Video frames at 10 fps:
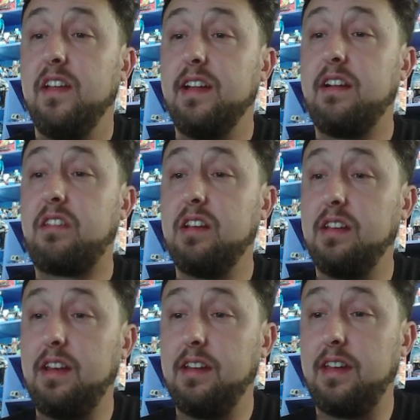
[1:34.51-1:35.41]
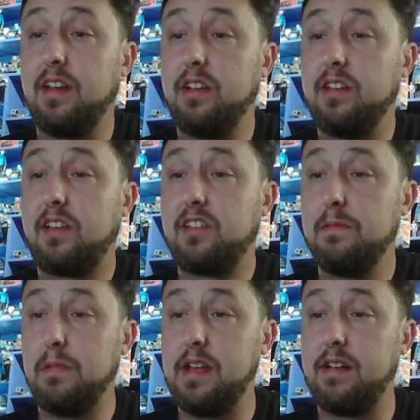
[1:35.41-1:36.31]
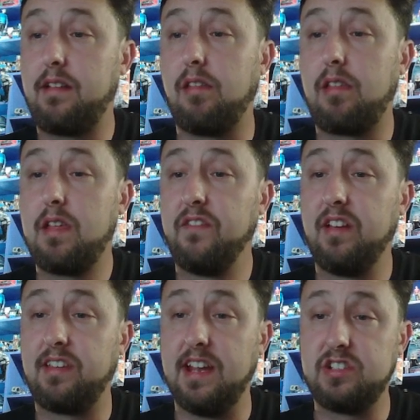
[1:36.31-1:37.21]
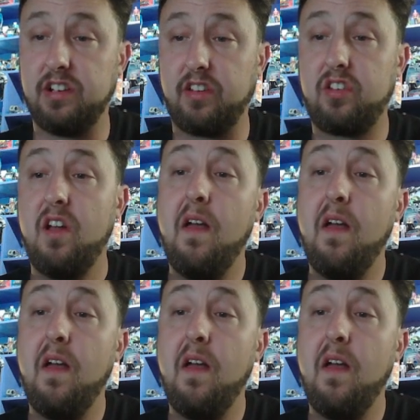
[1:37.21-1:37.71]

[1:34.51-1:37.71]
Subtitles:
instantly linking distant planets and civilizations.